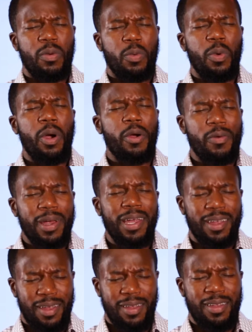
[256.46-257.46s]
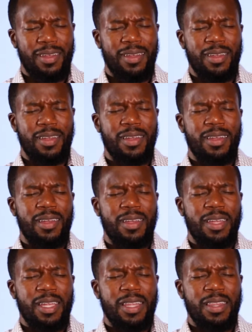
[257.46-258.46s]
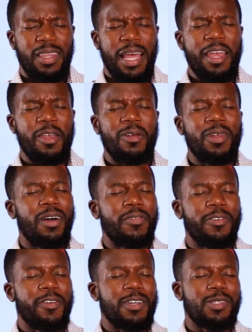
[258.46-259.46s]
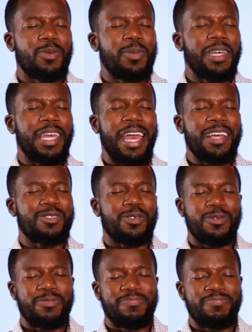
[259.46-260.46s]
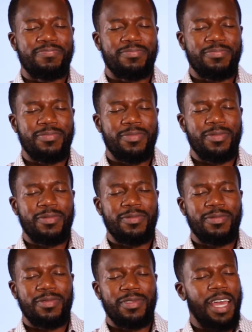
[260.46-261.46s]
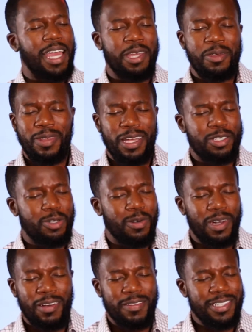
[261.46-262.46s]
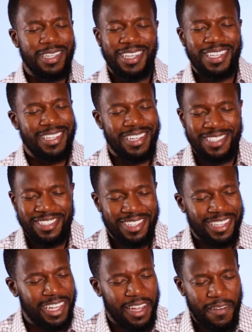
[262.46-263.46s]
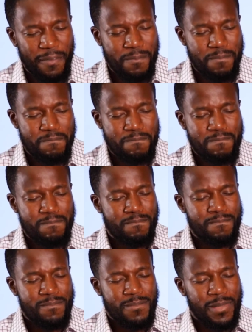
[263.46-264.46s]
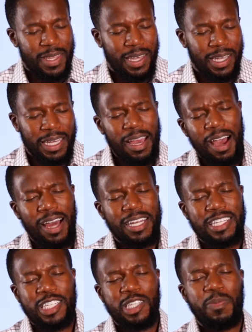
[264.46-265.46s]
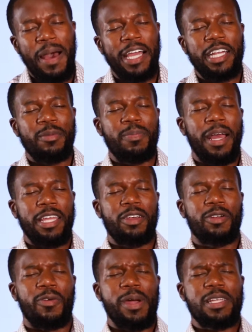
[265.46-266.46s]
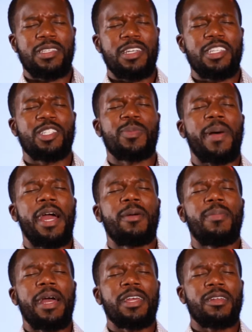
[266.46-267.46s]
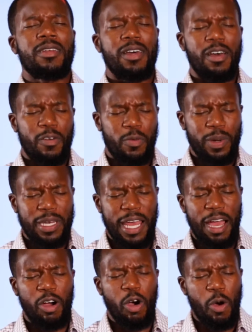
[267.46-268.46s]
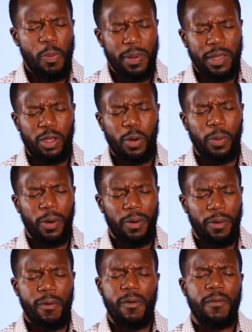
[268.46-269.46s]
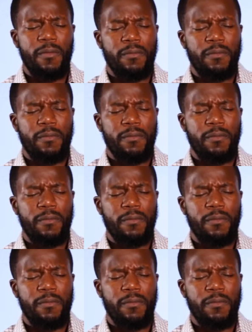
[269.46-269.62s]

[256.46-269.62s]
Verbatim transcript: worry that your love for us will be canceled. Thank you that you love us unconditionally. And God, inspired by your grace and inspired by your love, we now open your word.